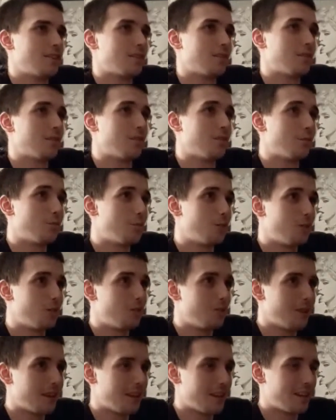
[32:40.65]
so I hope
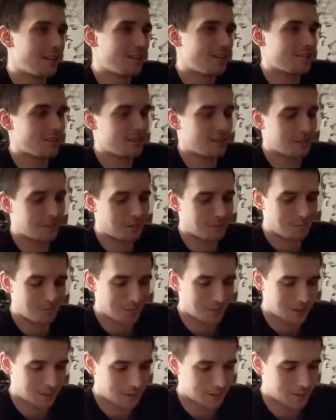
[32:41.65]
you guys
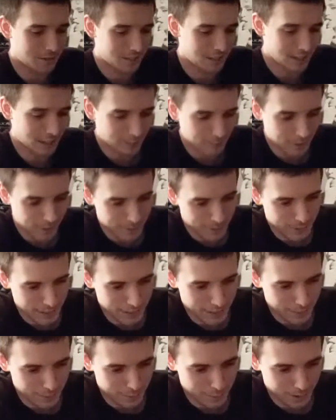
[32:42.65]
understand my
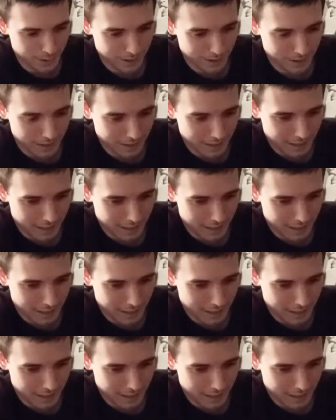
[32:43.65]
opinion, but